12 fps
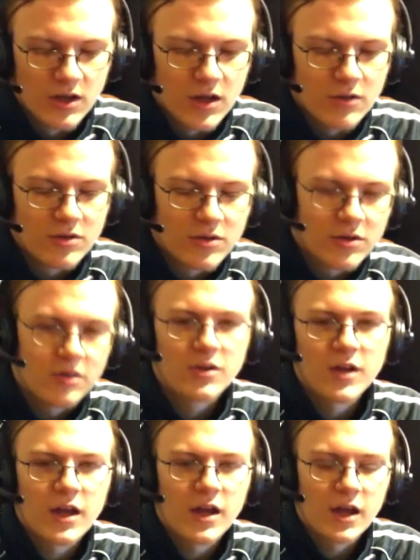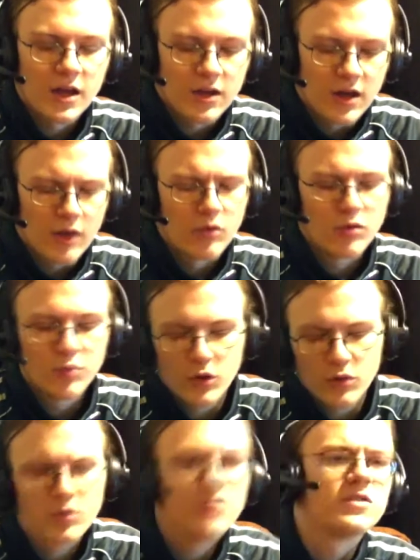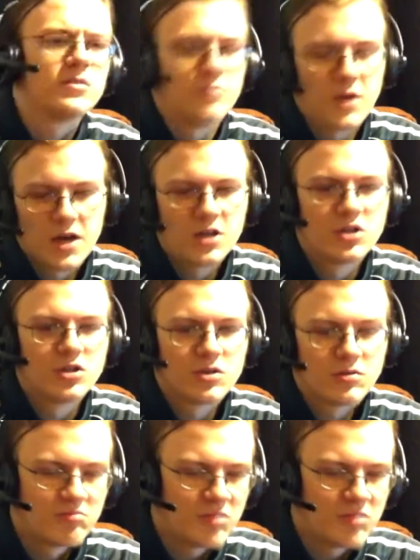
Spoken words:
I want all that, and I want ponies and magic.